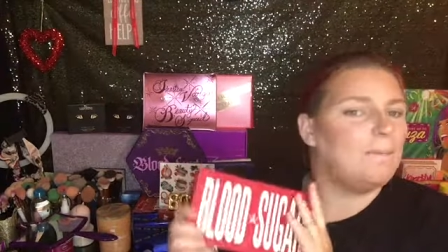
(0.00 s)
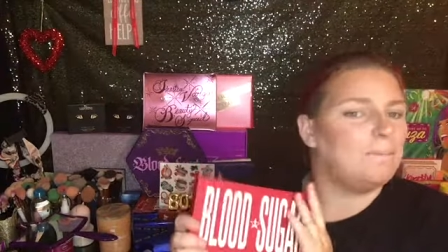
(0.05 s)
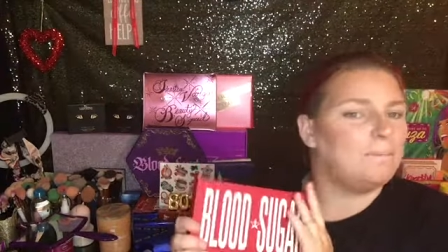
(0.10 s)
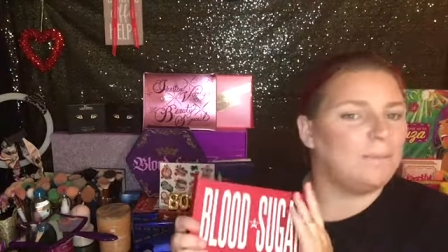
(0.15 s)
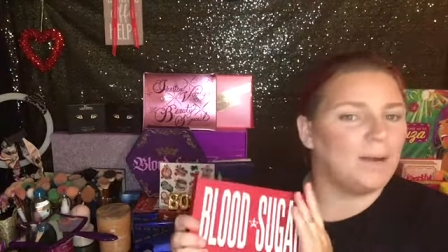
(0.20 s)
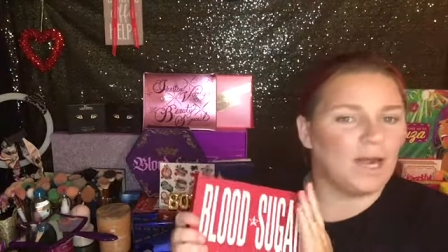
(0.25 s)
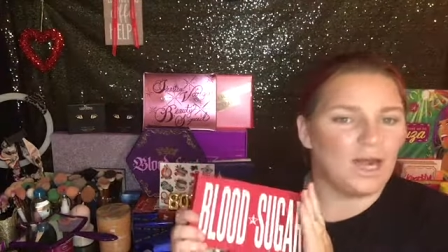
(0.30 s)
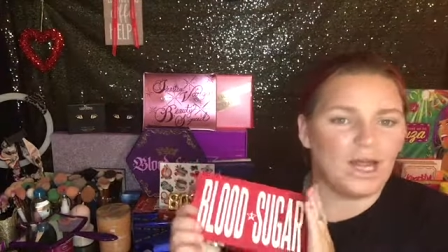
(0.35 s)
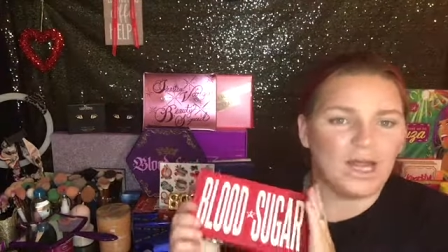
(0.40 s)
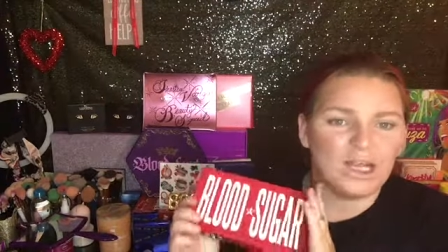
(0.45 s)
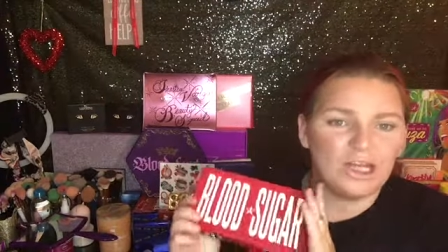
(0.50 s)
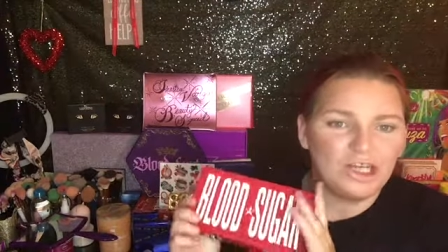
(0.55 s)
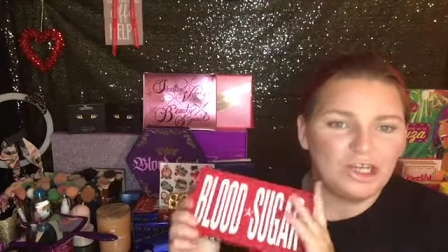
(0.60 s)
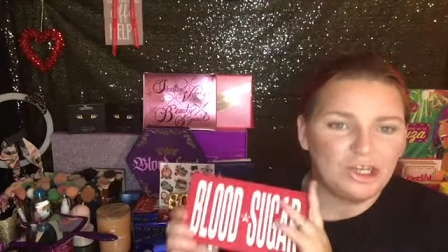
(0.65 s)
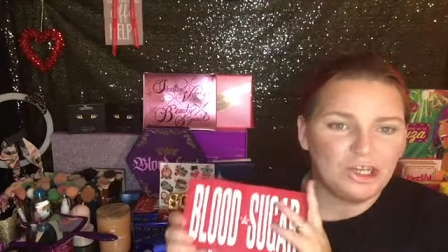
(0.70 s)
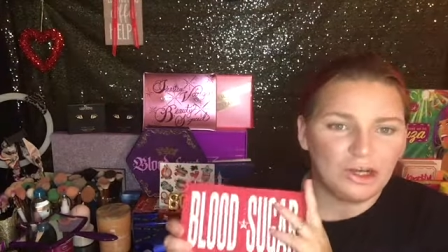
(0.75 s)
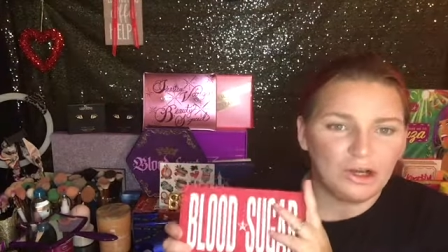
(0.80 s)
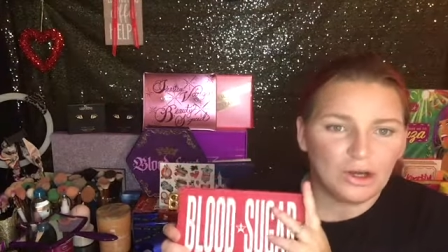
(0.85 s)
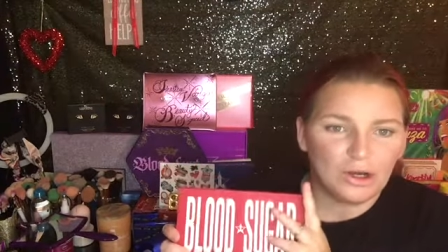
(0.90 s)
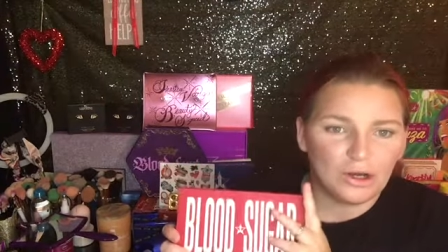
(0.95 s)
blood
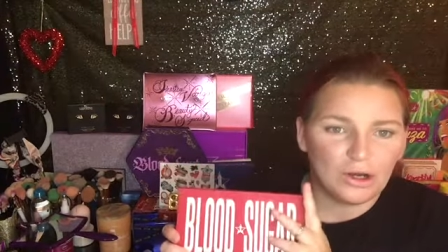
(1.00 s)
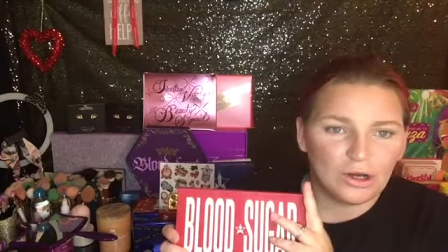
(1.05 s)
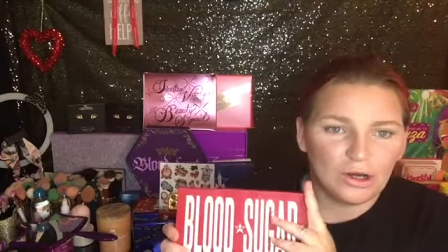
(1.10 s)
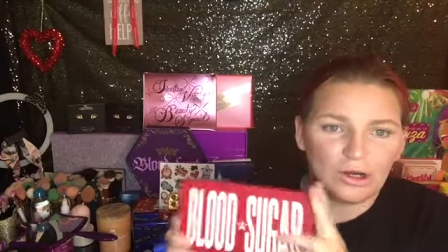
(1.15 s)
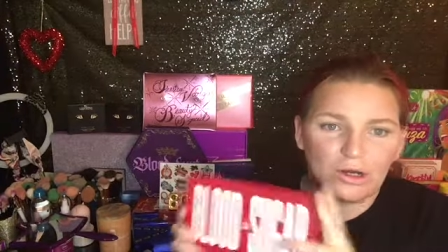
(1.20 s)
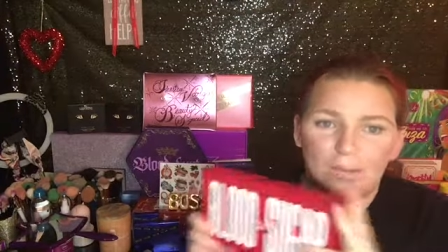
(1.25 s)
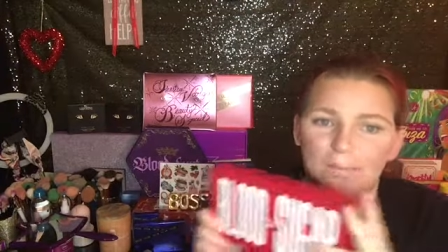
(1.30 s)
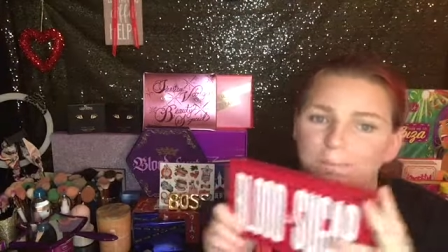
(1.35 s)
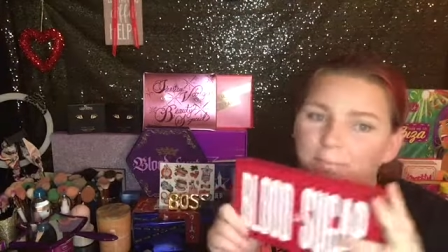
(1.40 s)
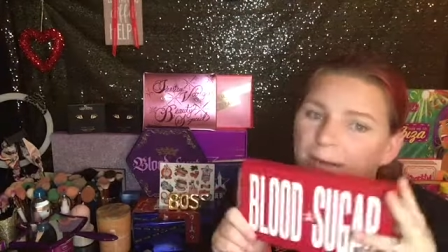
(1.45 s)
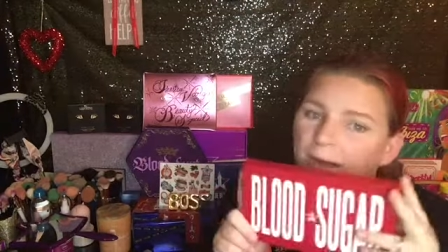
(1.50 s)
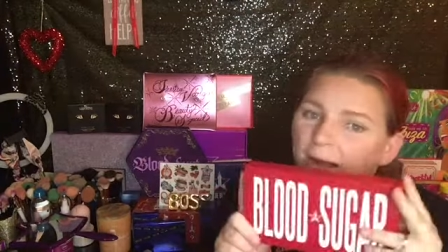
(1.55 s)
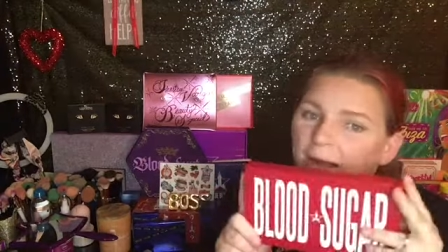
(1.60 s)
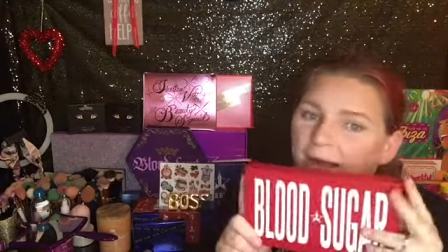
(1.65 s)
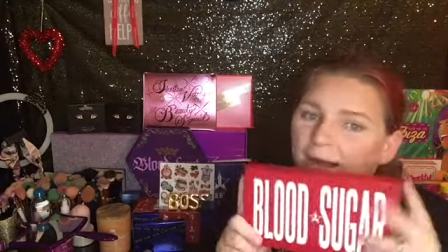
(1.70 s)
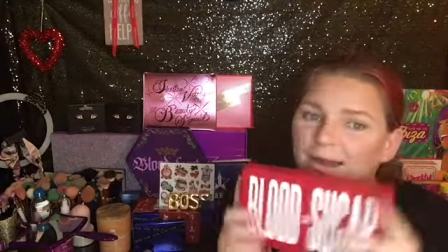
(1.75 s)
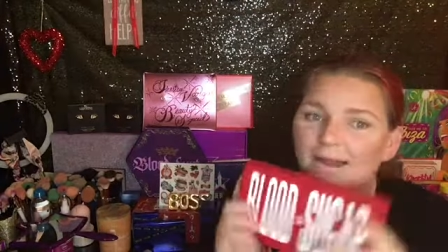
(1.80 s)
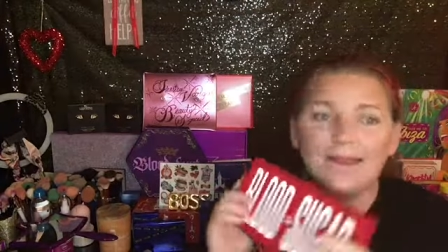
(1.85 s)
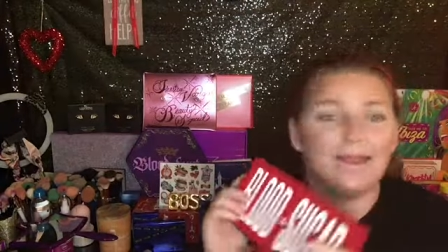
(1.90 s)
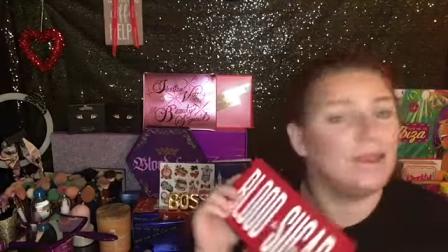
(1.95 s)
sugar
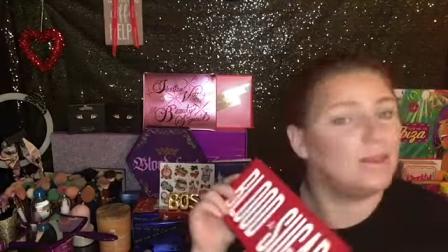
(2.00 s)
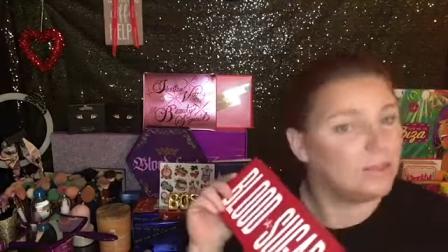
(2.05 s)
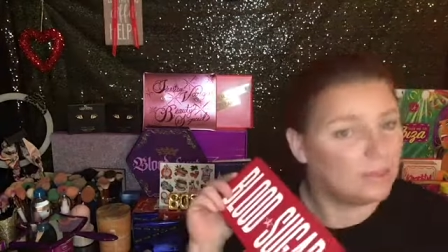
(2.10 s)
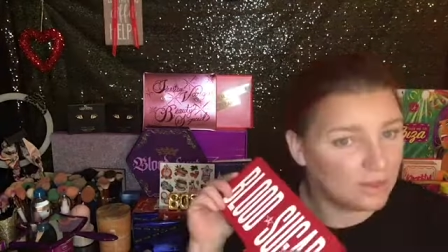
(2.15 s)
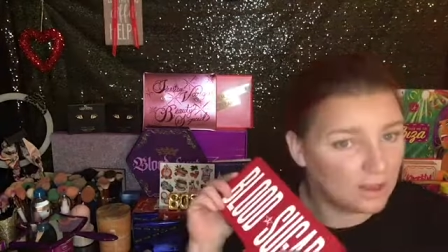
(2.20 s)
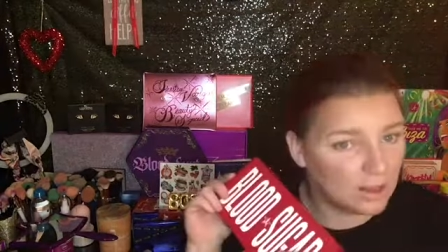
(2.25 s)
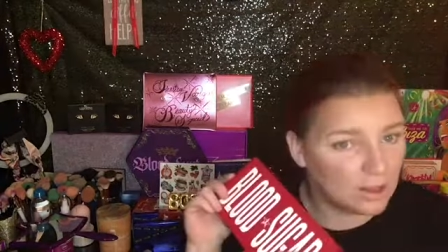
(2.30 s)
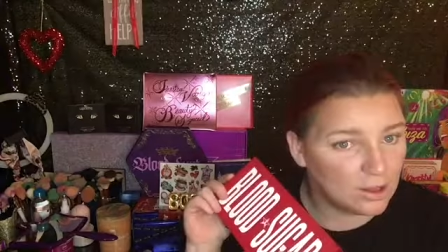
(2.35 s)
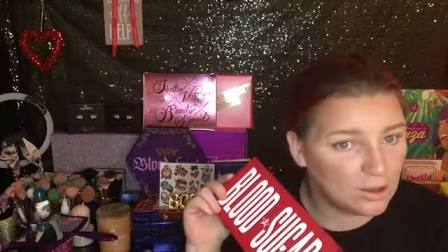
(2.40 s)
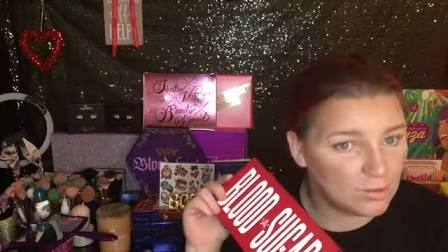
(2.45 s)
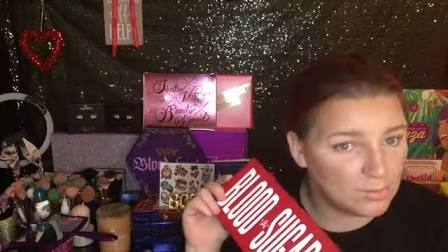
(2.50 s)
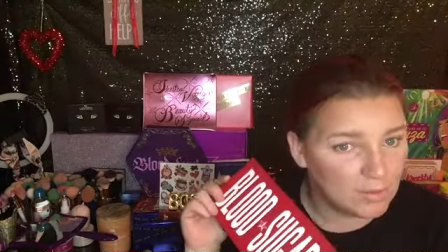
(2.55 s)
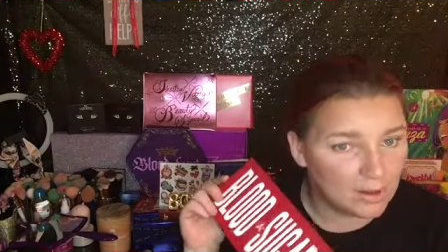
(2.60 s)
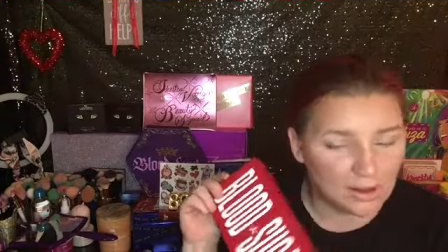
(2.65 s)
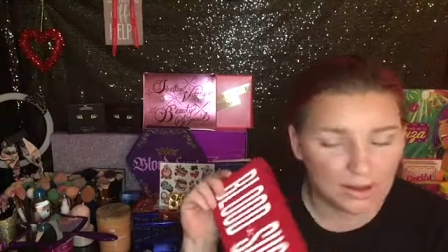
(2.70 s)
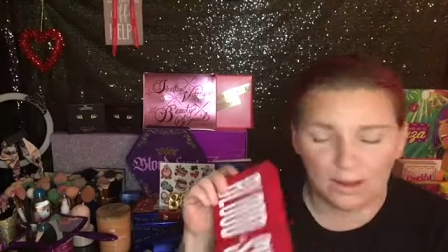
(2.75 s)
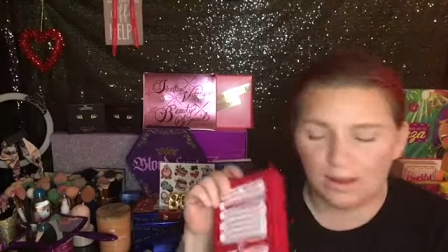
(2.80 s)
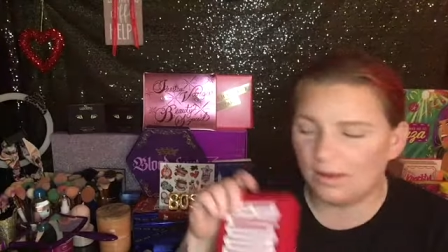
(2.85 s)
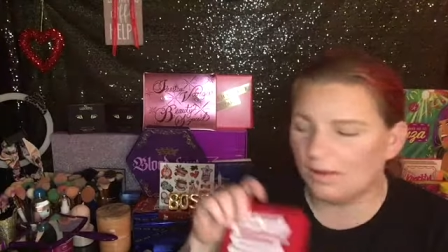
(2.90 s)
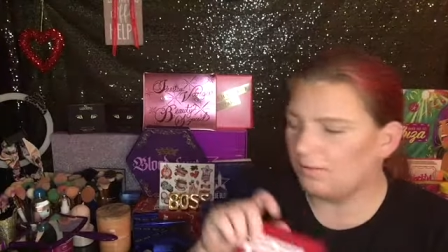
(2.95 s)
palette. Thank you,
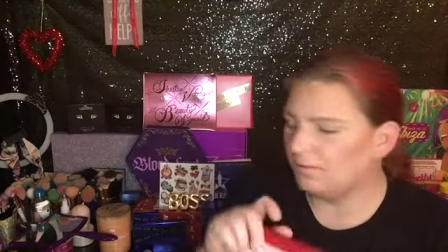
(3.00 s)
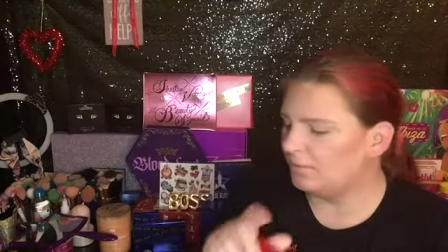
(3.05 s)
Becca.